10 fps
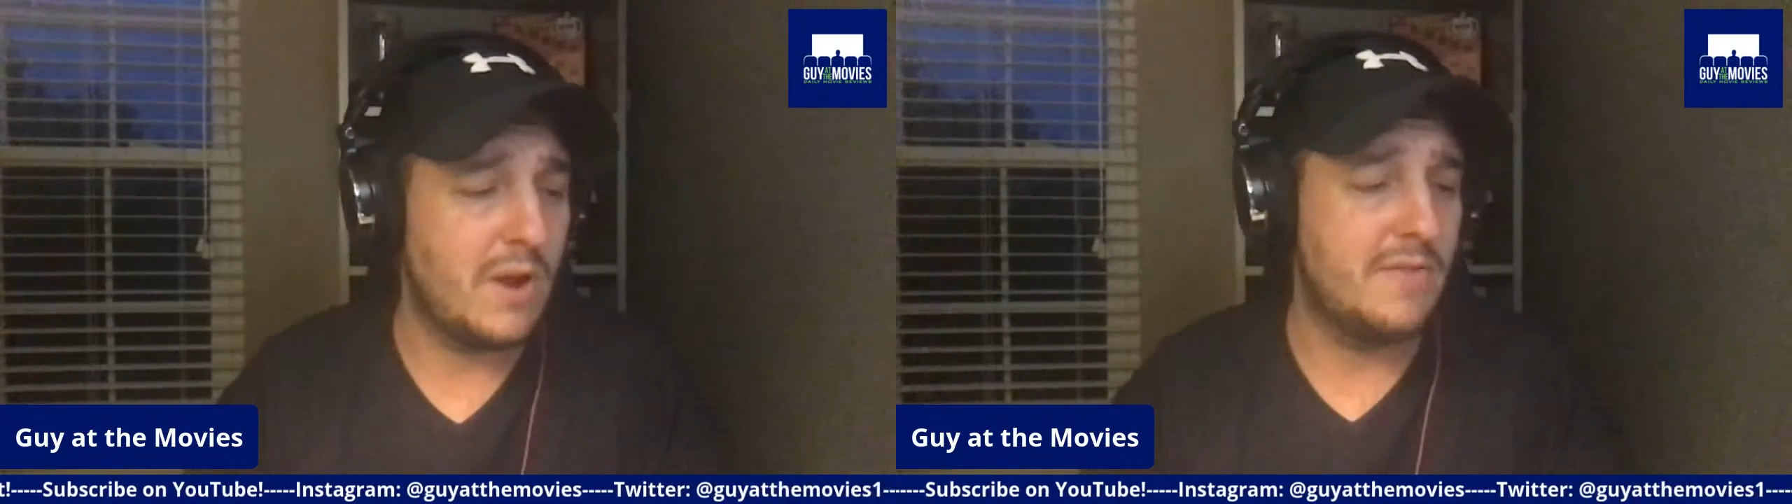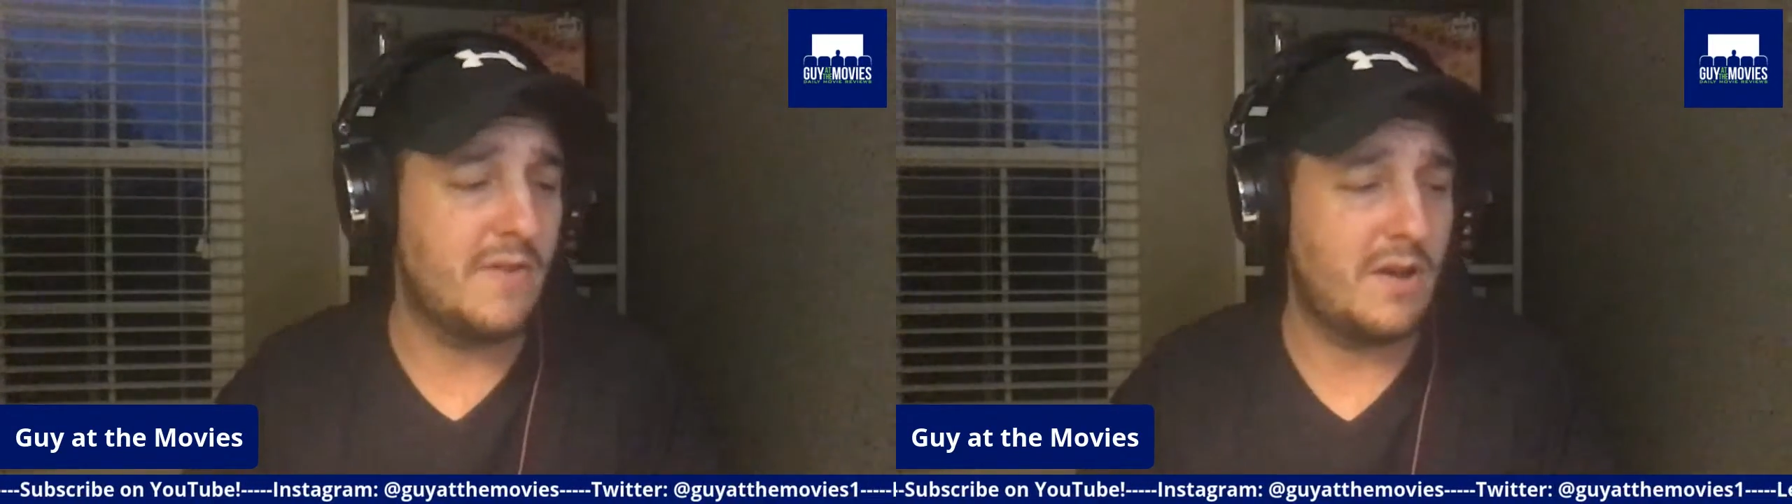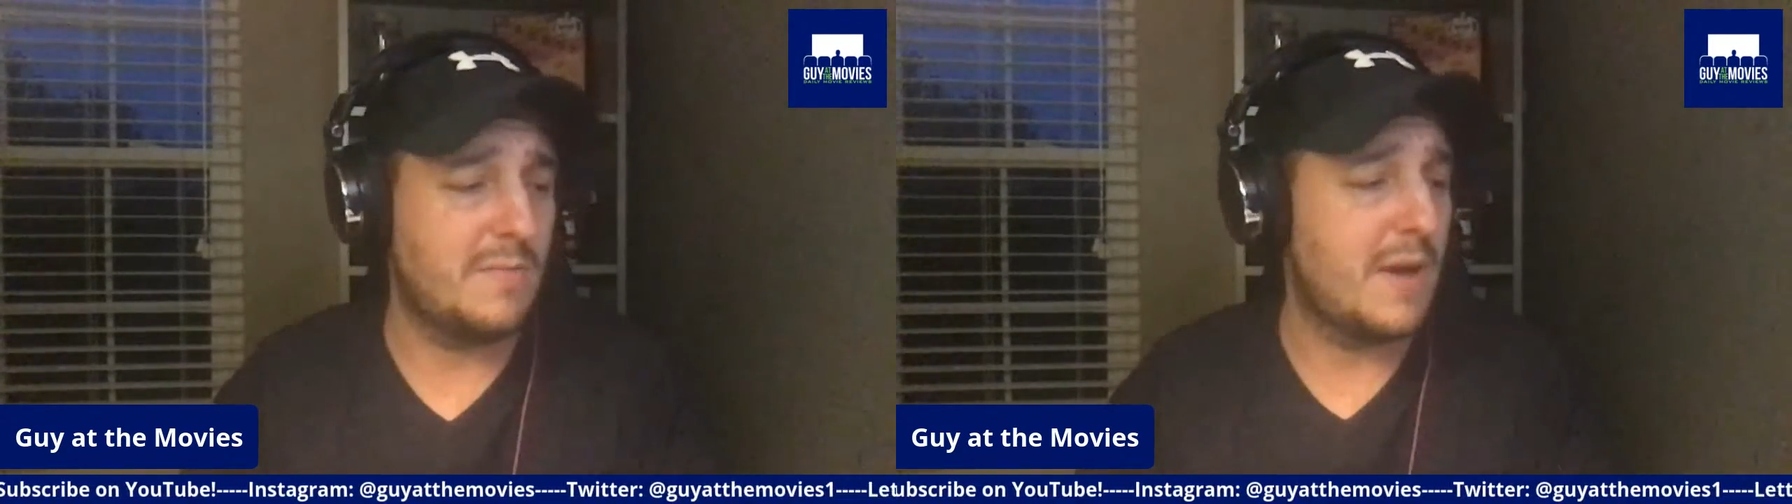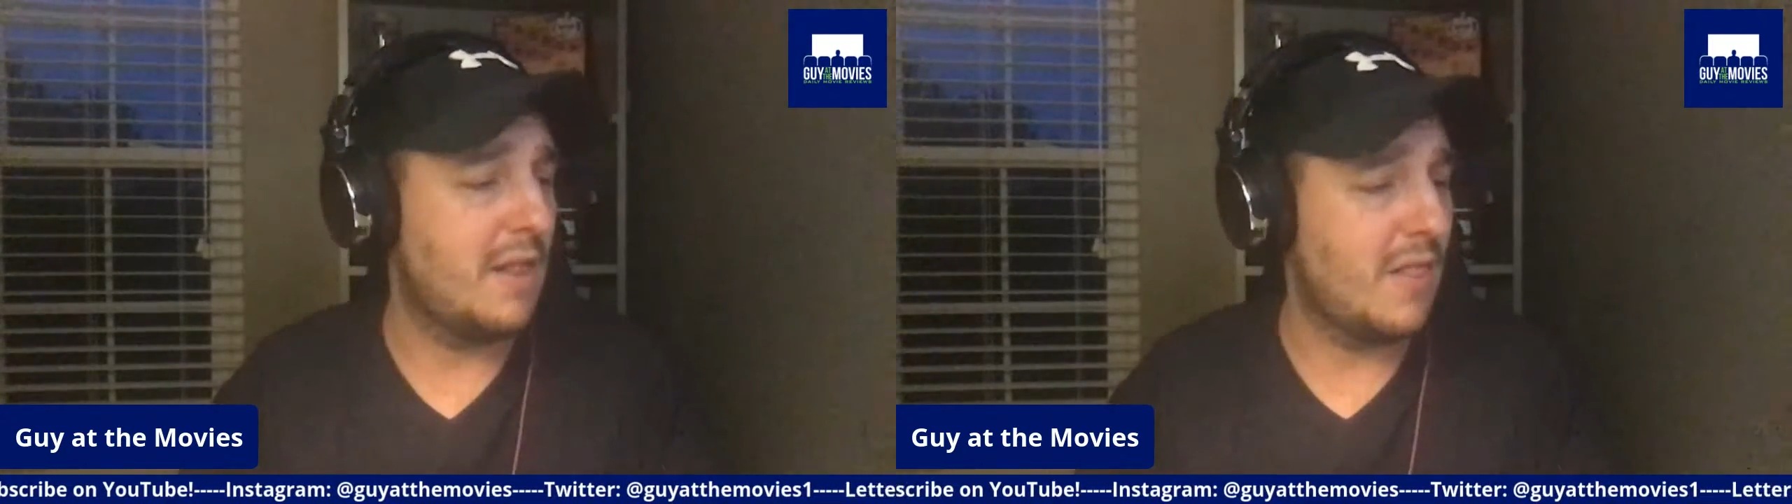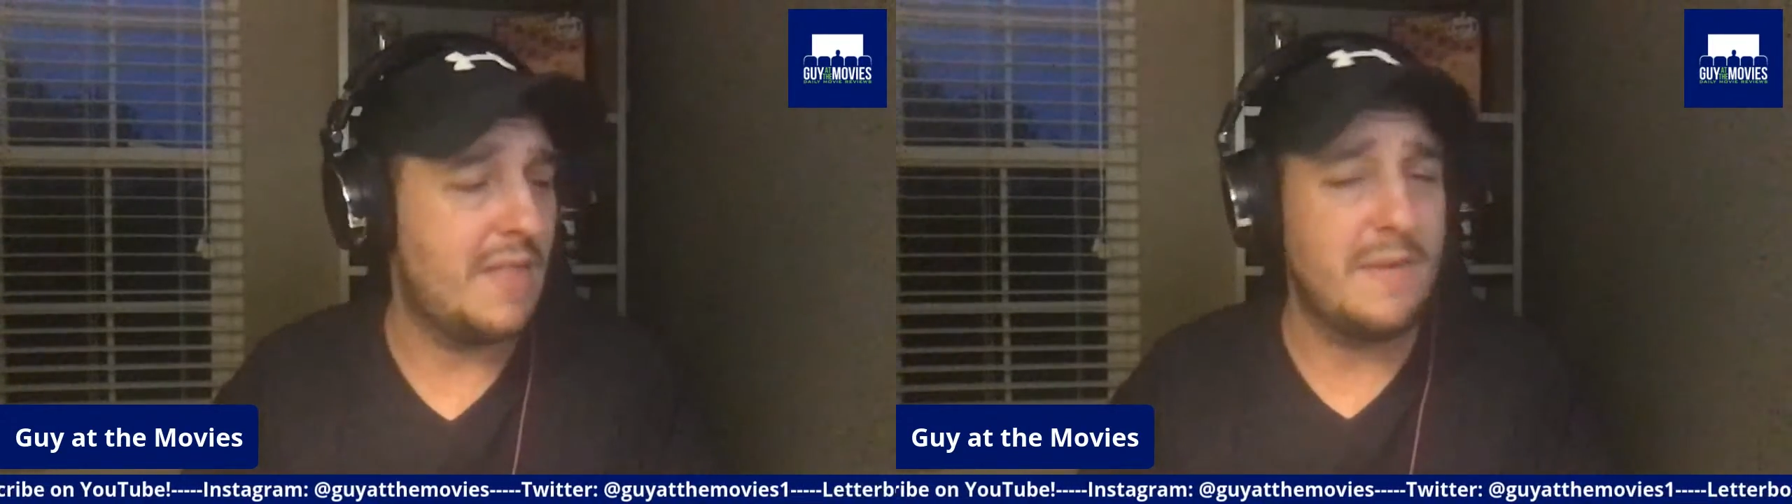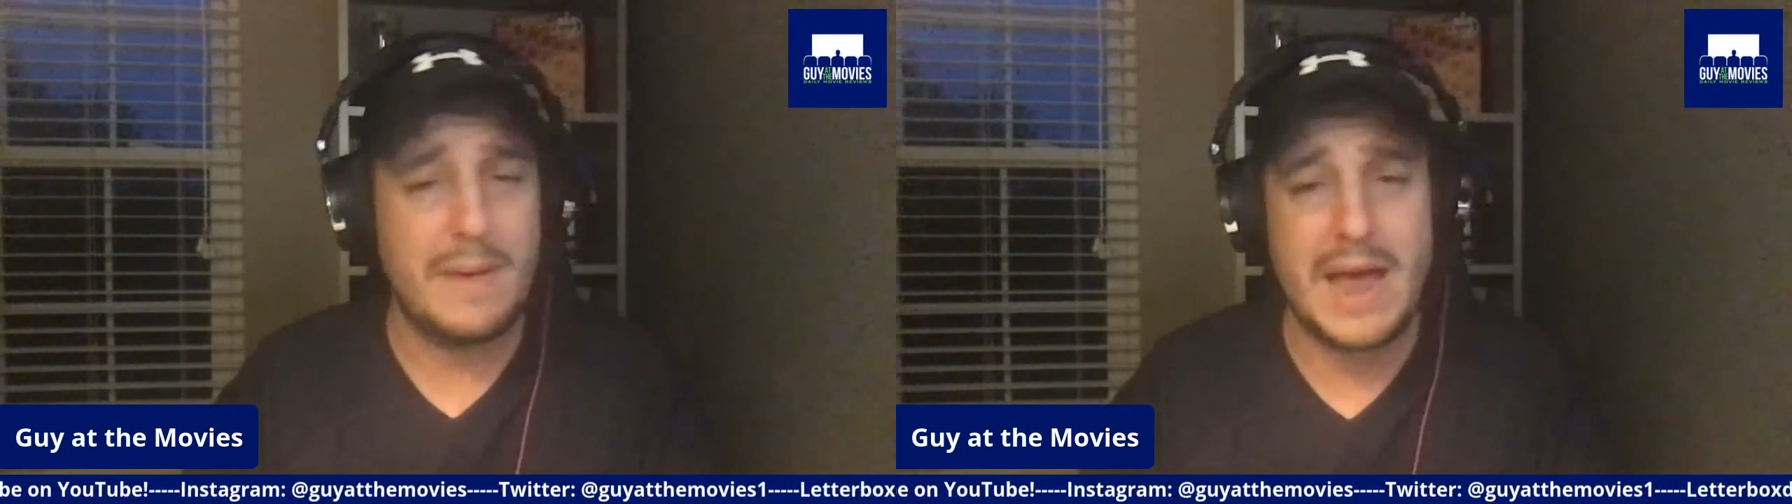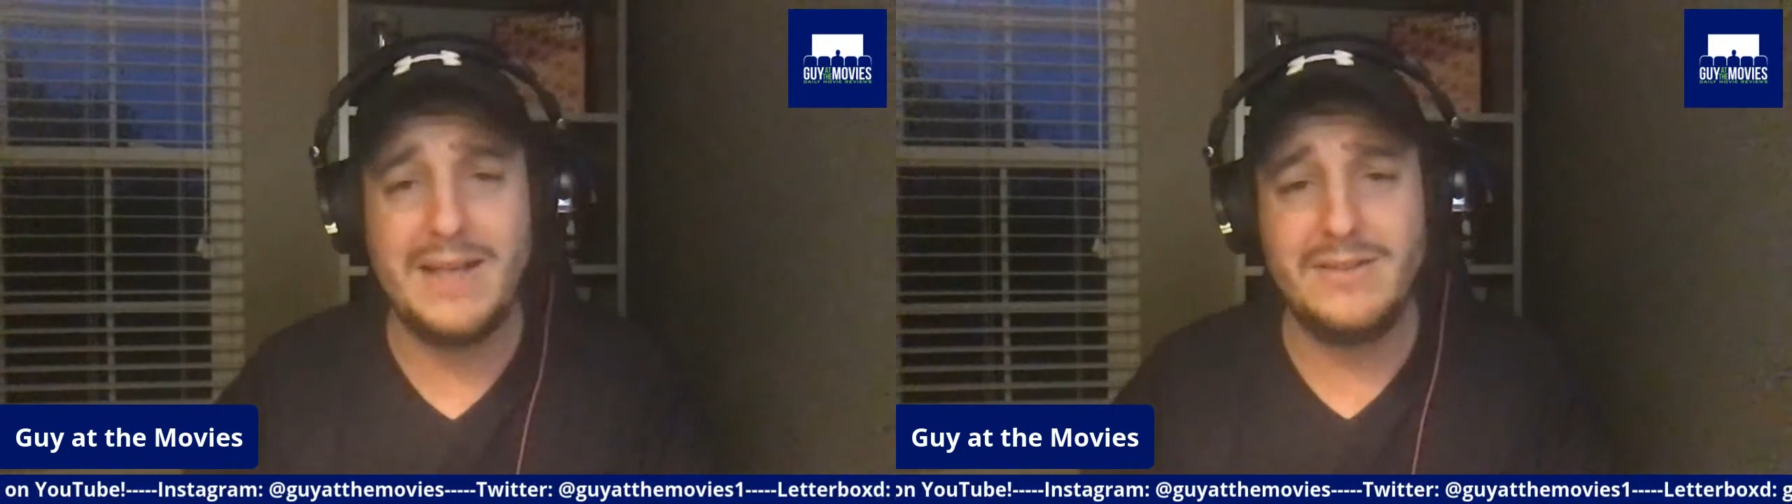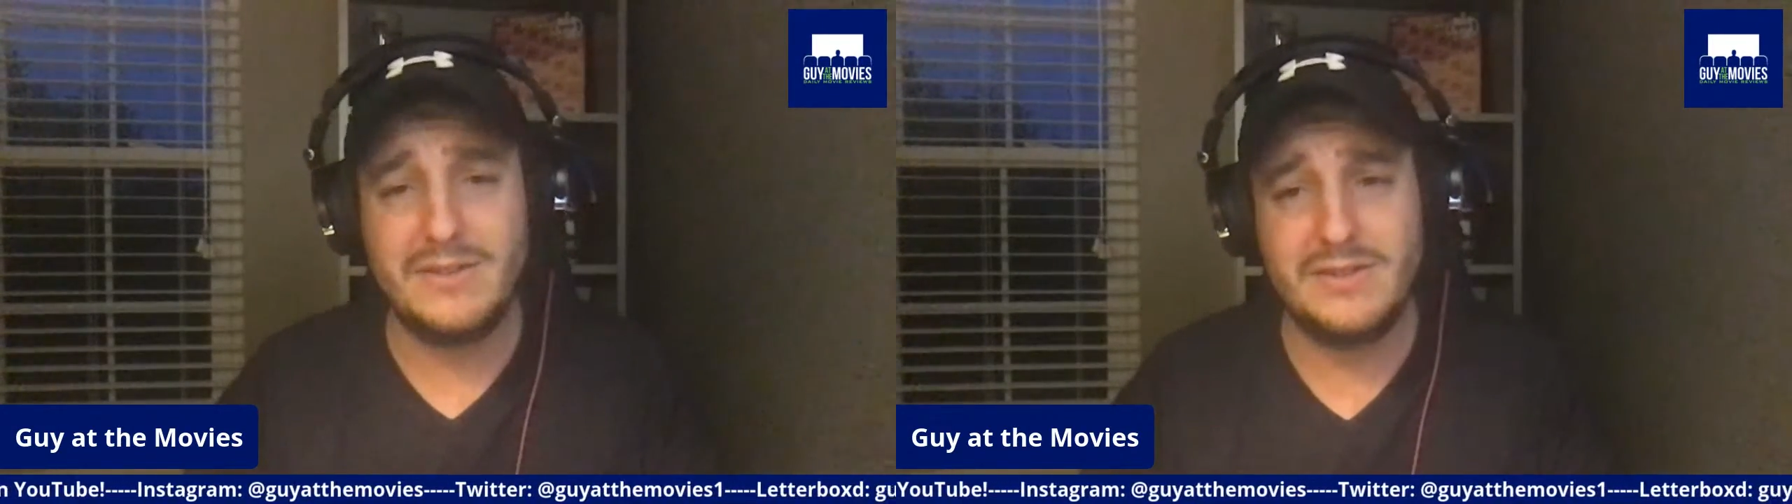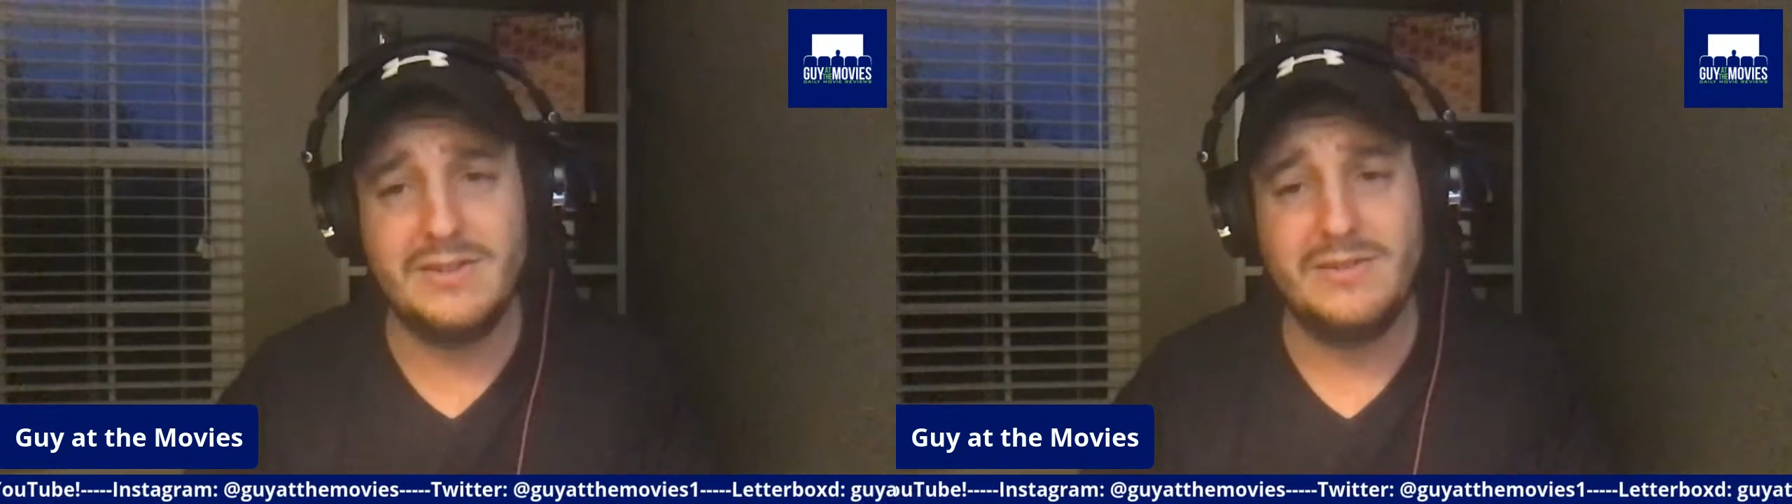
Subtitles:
had talked about a lot in the past.